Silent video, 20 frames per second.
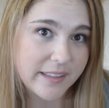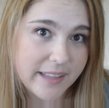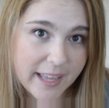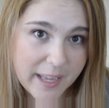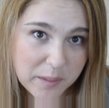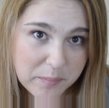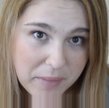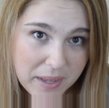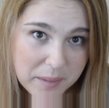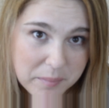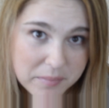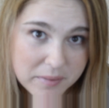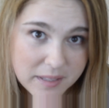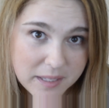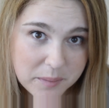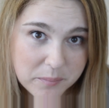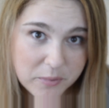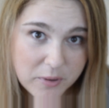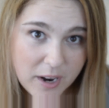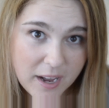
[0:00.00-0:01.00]
like
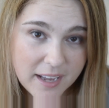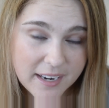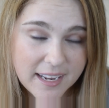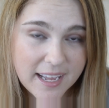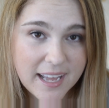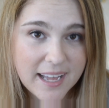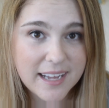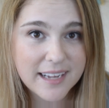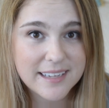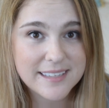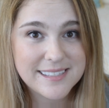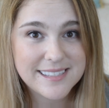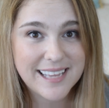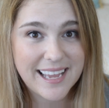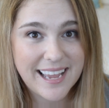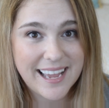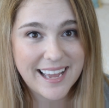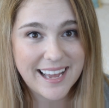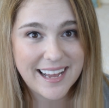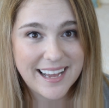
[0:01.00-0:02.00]
Maybelline products
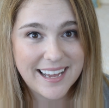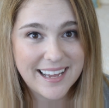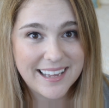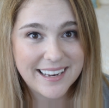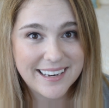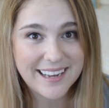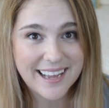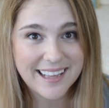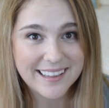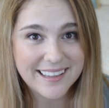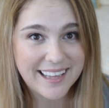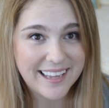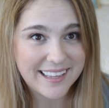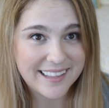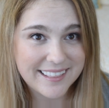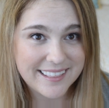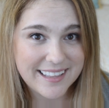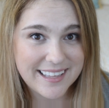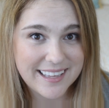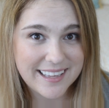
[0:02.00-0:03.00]
and I
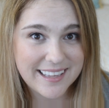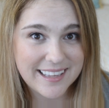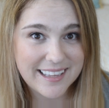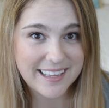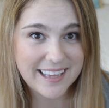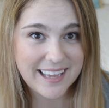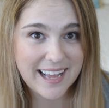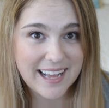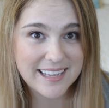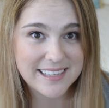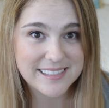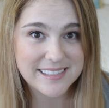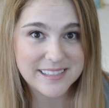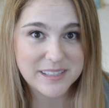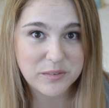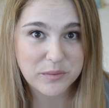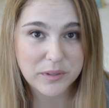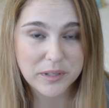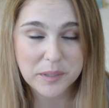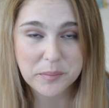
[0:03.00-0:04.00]
like that it has the
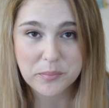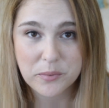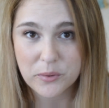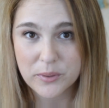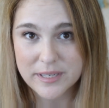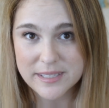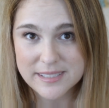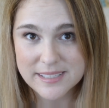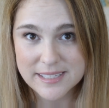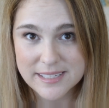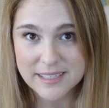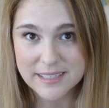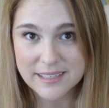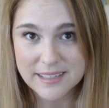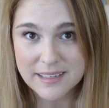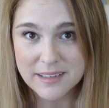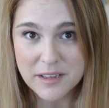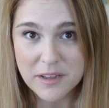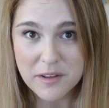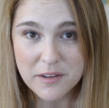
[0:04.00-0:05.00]
really pointed
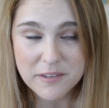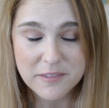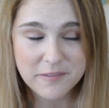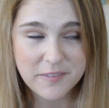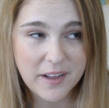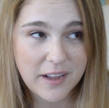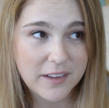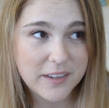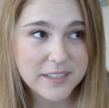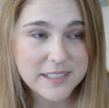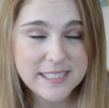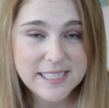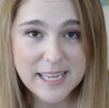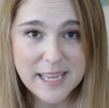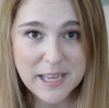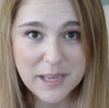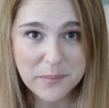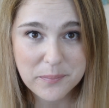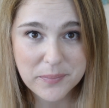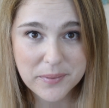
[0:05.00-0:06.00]
felt tip,
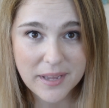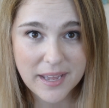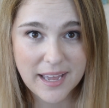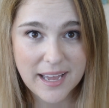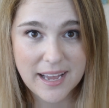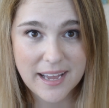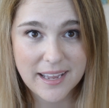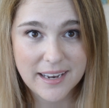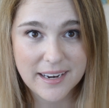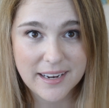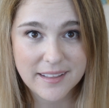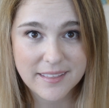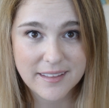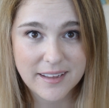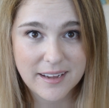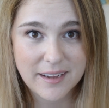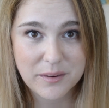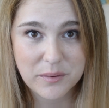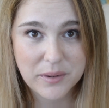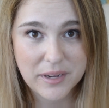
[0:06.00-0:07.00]
and I
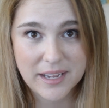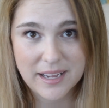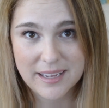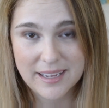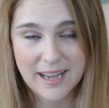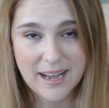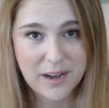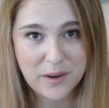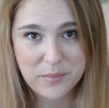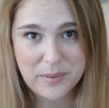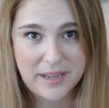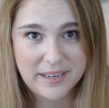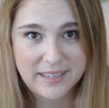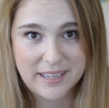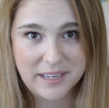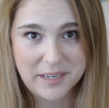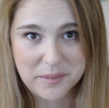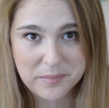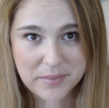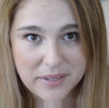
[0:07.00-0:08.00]
thought, what, how bad
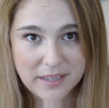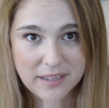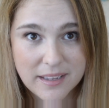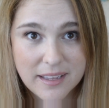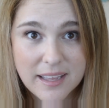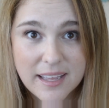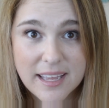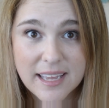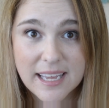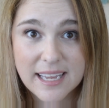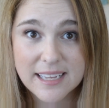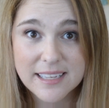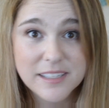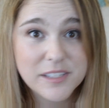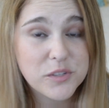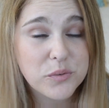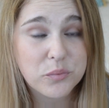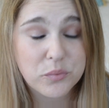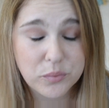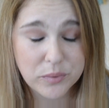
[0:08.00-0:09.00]
can it be? It is
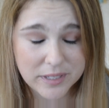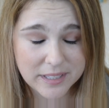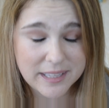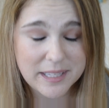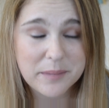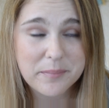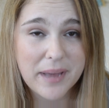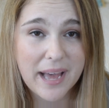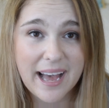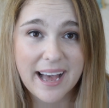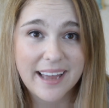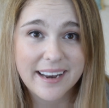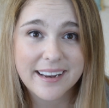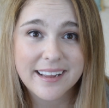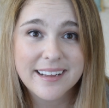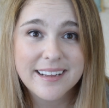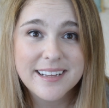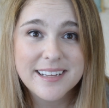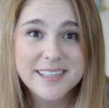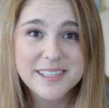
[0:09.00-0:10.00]
really bad.
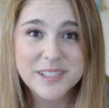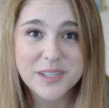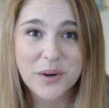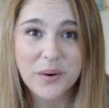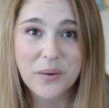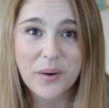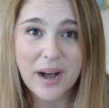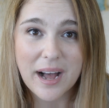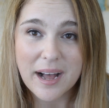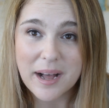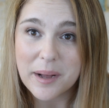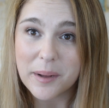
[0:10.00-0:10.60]
So